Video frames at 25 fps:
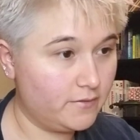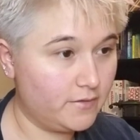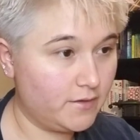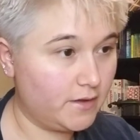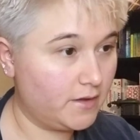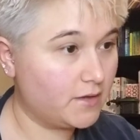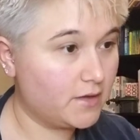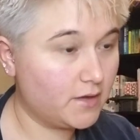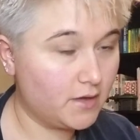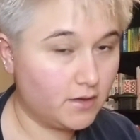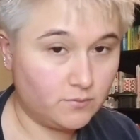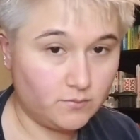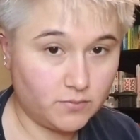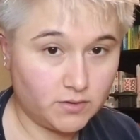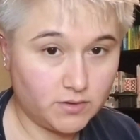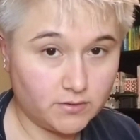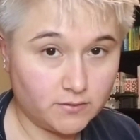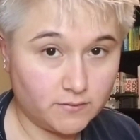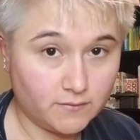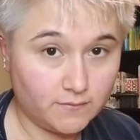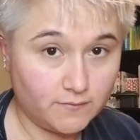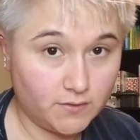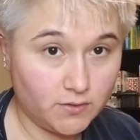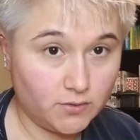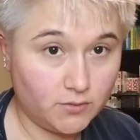they can be
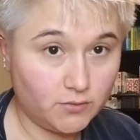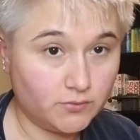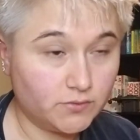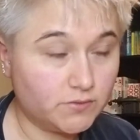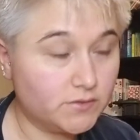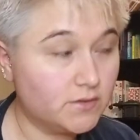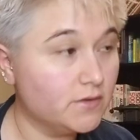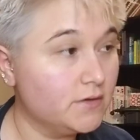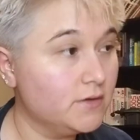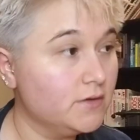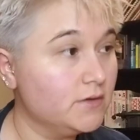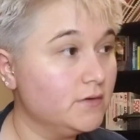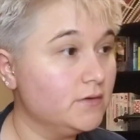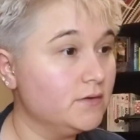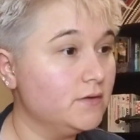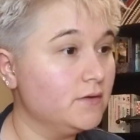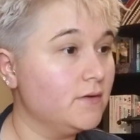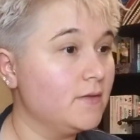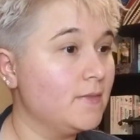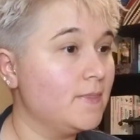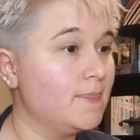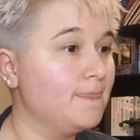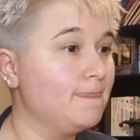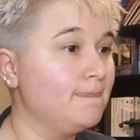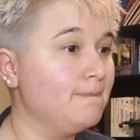of use
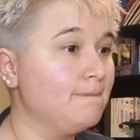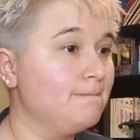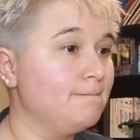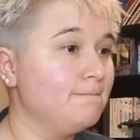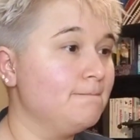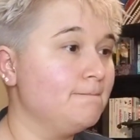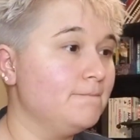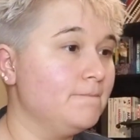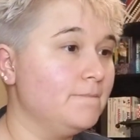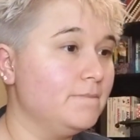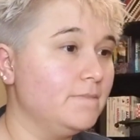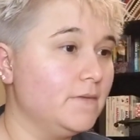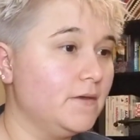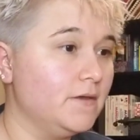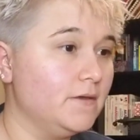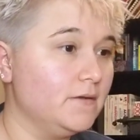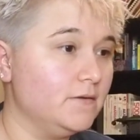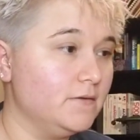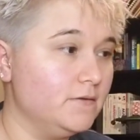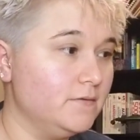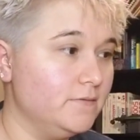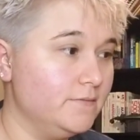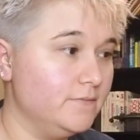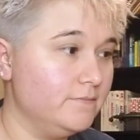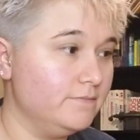
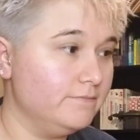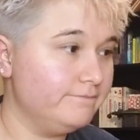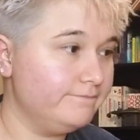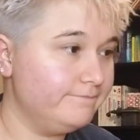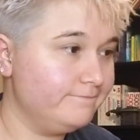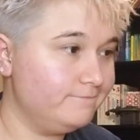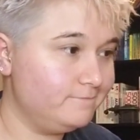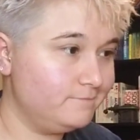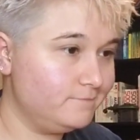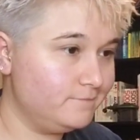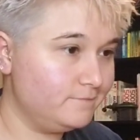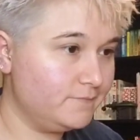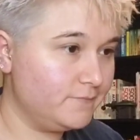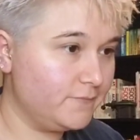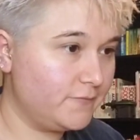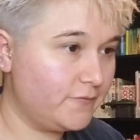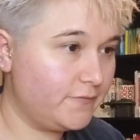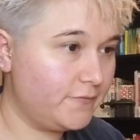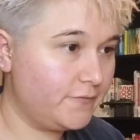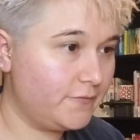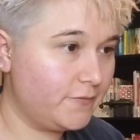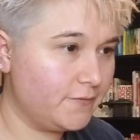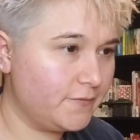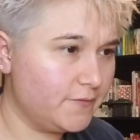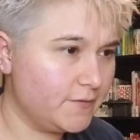in
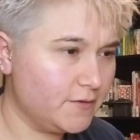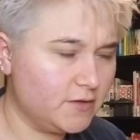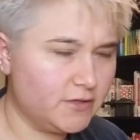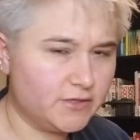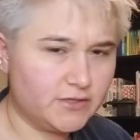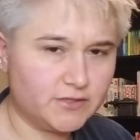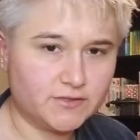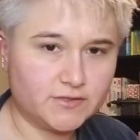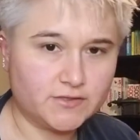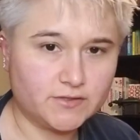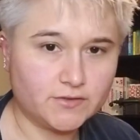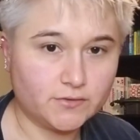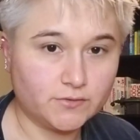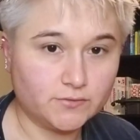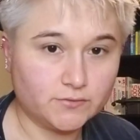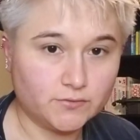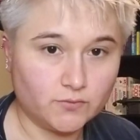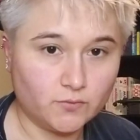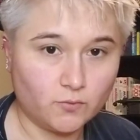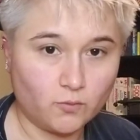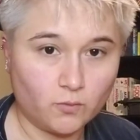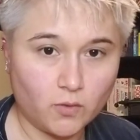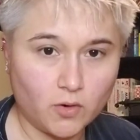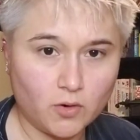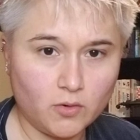fulfilling a certain
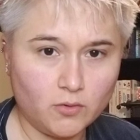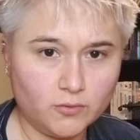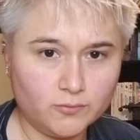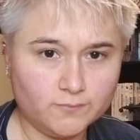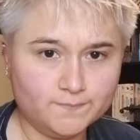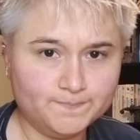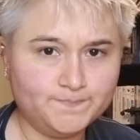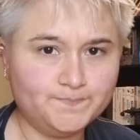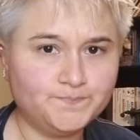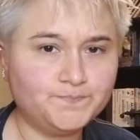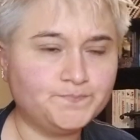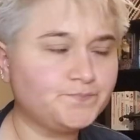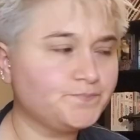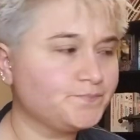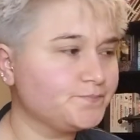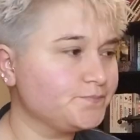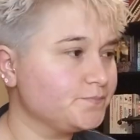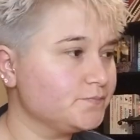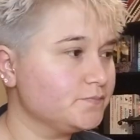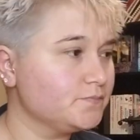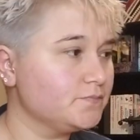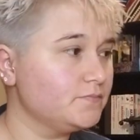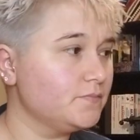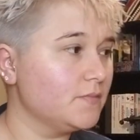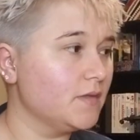role.
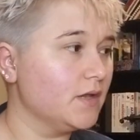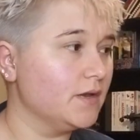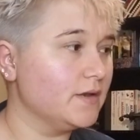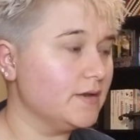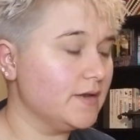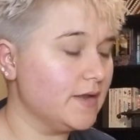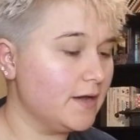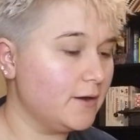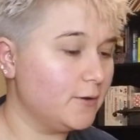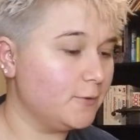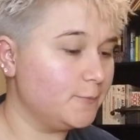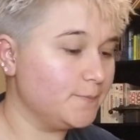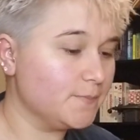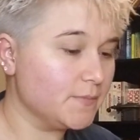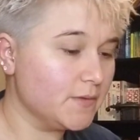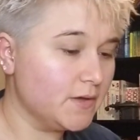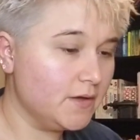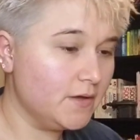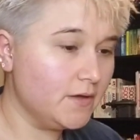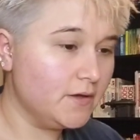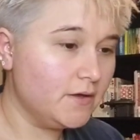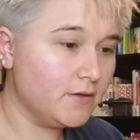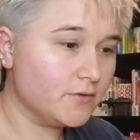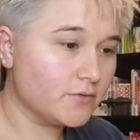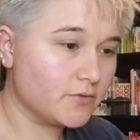Now,
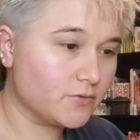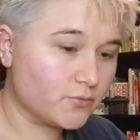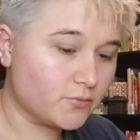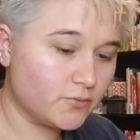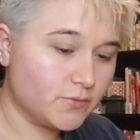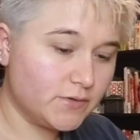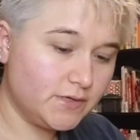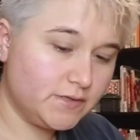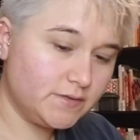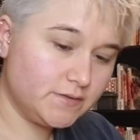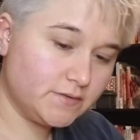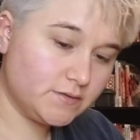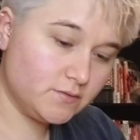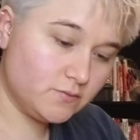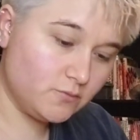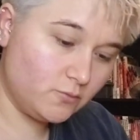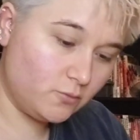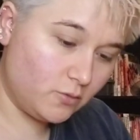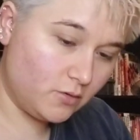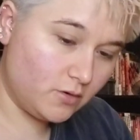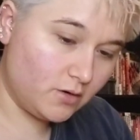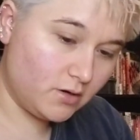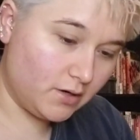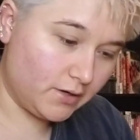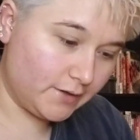the reason
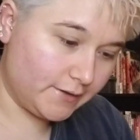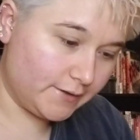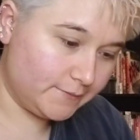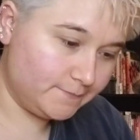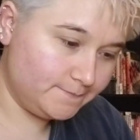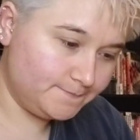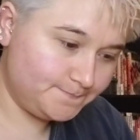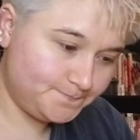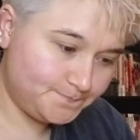why